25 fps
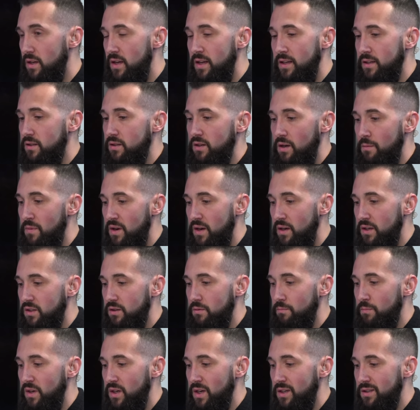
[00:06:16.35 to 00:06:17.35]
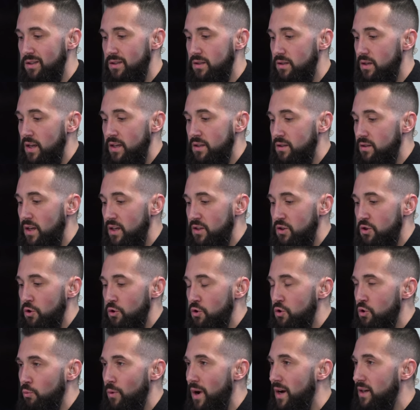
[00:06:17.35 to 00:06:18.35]
It's because it's your
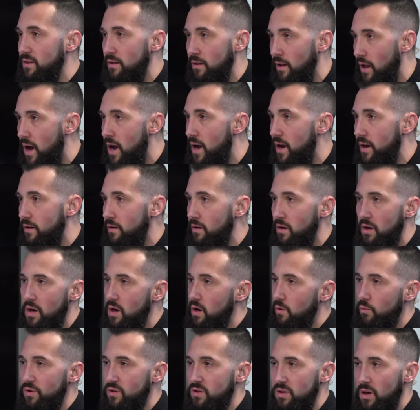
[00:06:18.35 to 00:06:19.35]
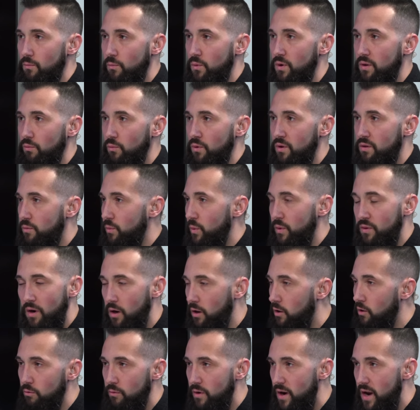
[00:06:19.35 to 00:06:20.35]
direct line with our
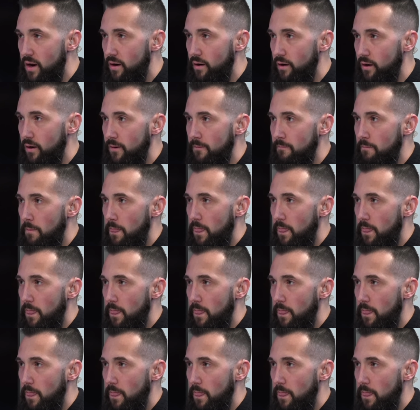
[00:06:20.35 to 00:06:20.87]
Creator.